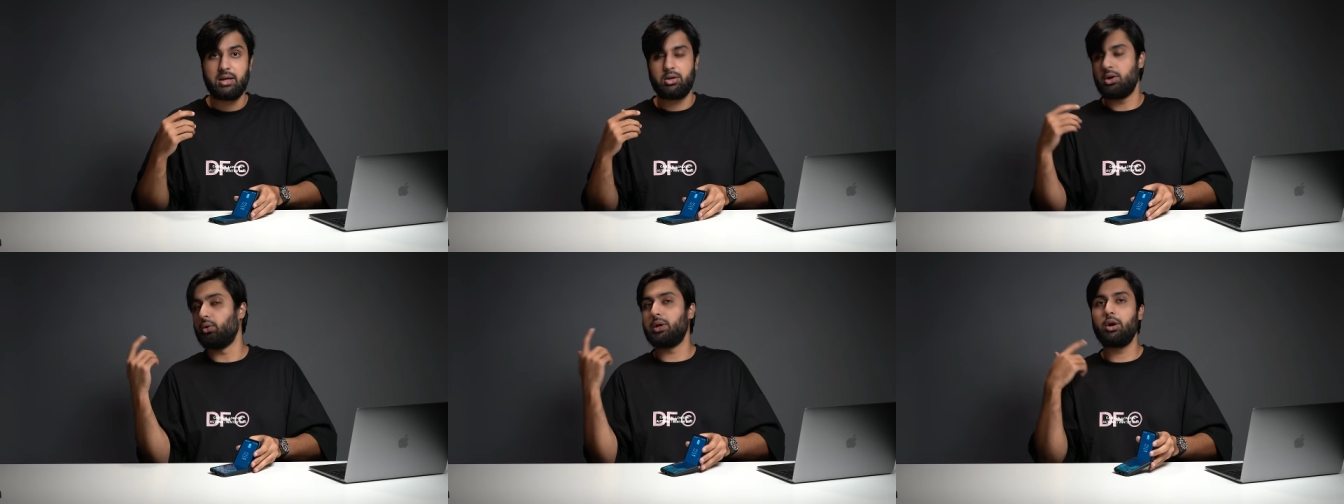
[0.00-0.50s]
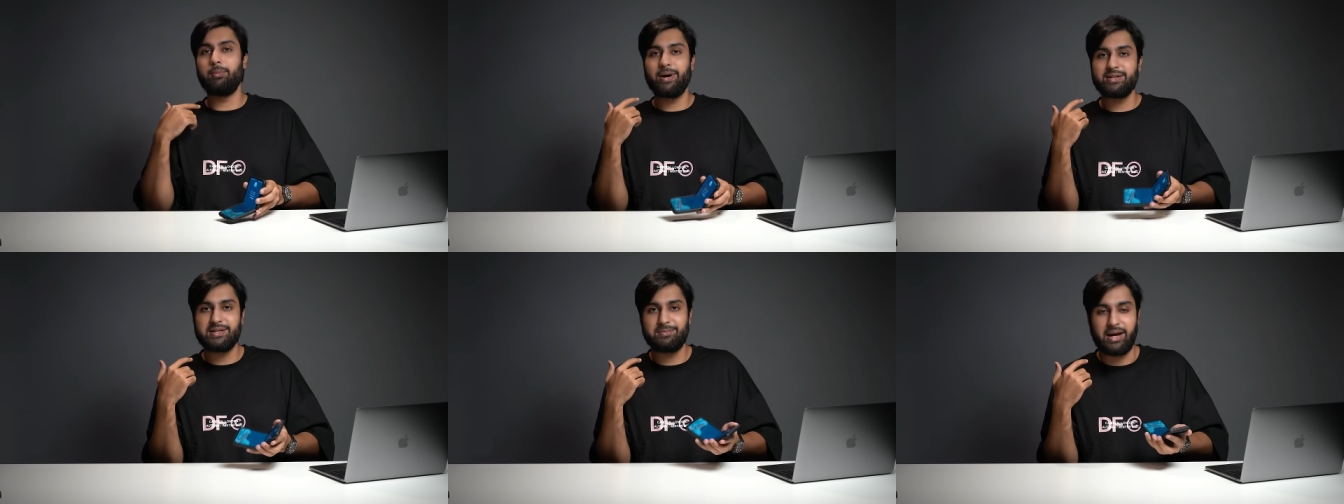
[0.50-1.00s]
you know,
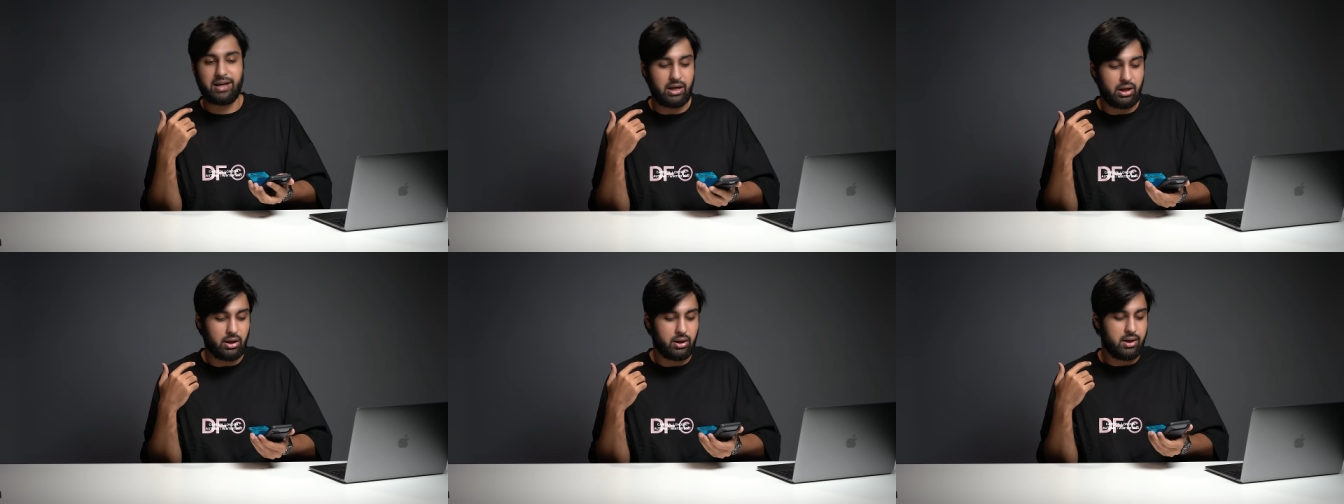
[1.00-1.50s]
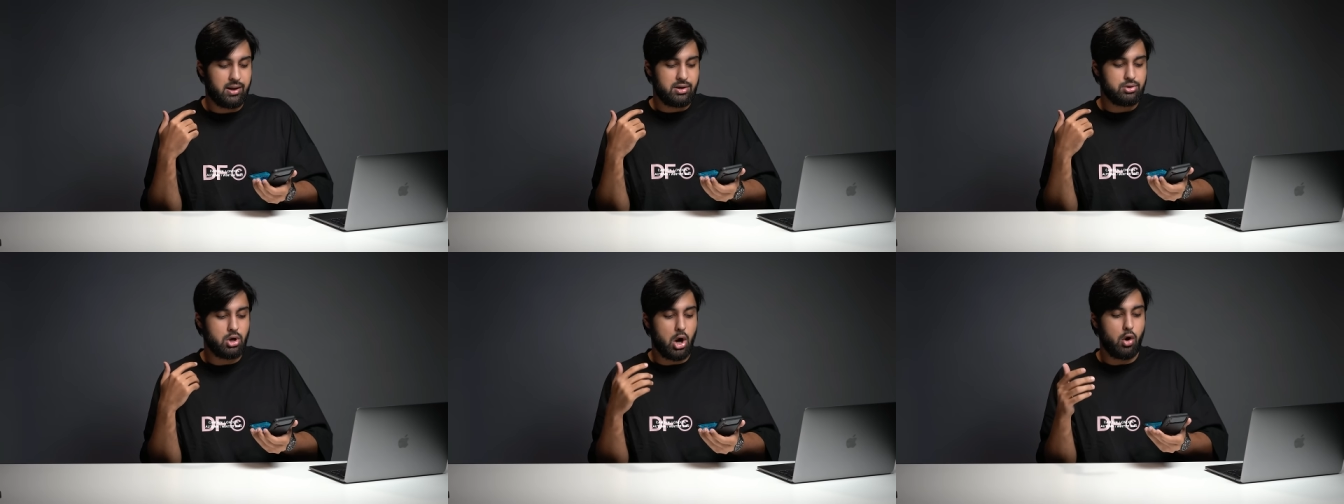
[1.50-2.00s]
earbuds in my ear,
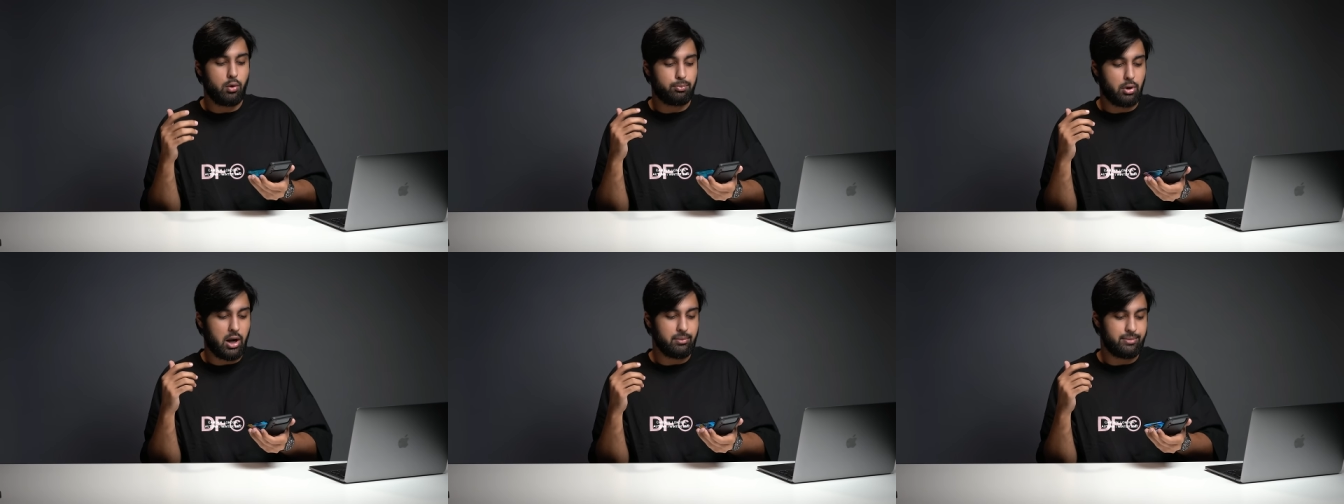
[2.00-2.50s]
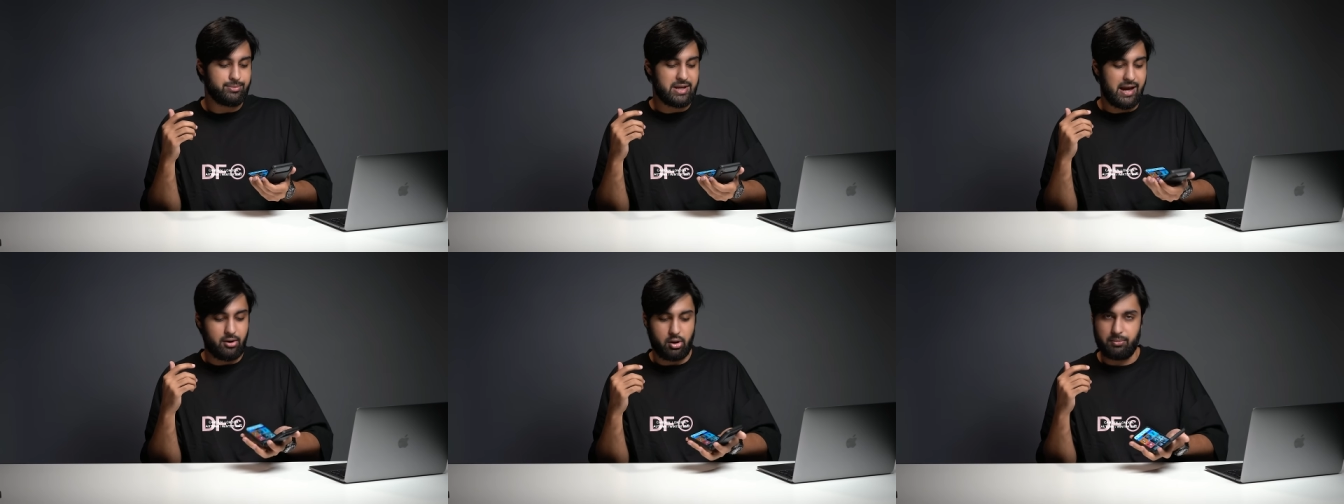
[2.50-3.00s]
no problems
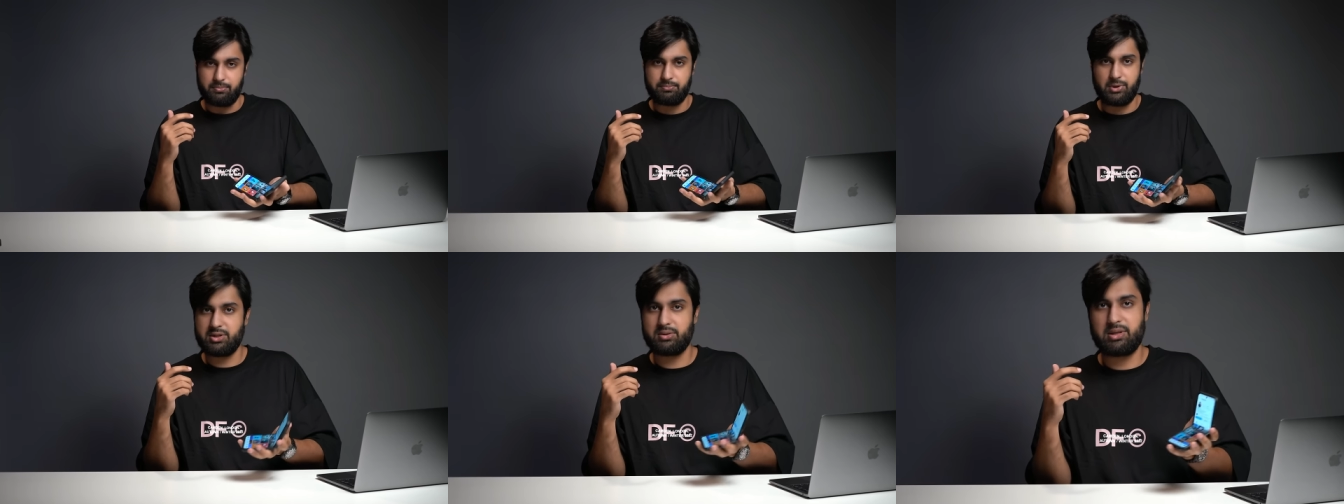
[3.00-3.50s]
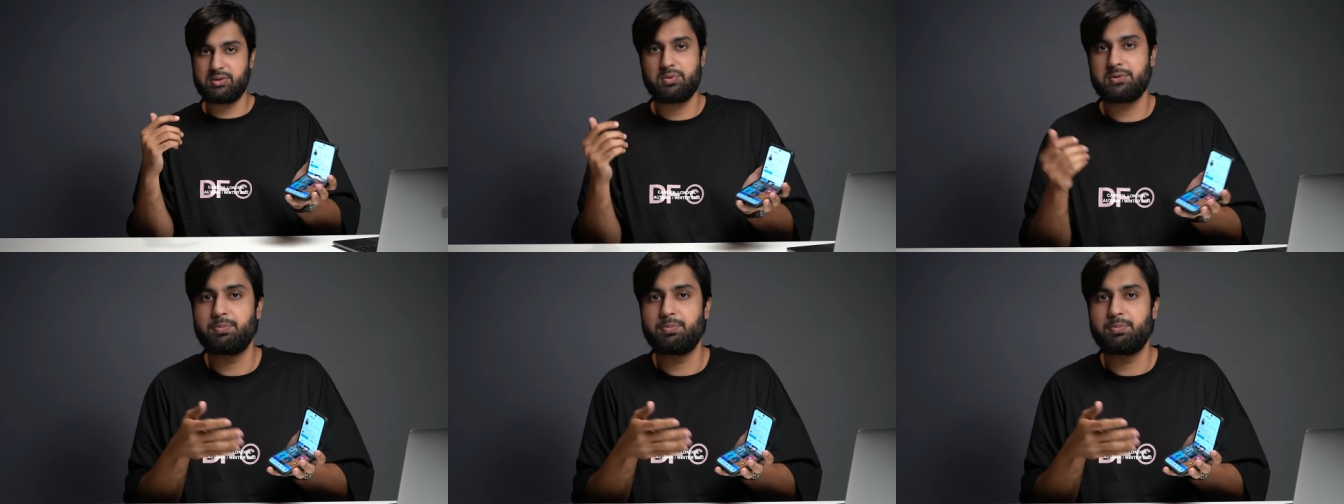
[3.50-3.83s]
at all. This, this was